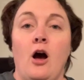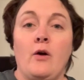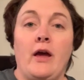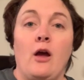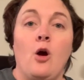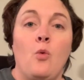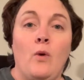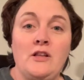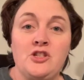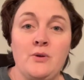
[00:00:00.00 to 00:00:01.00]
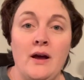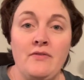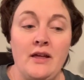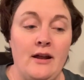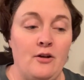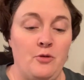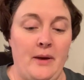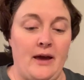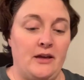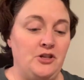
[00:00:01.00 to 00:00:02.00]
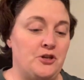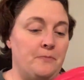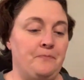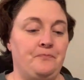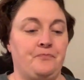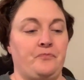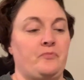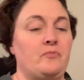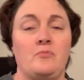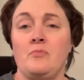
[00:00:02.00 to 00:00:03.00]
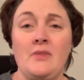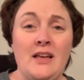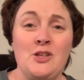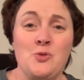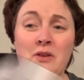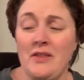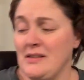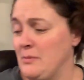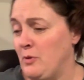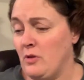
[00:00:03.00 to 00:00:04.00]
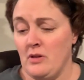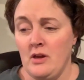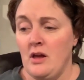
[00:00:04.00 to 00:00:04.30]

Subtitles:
Okay, once you have that out of the package, it's really that simple.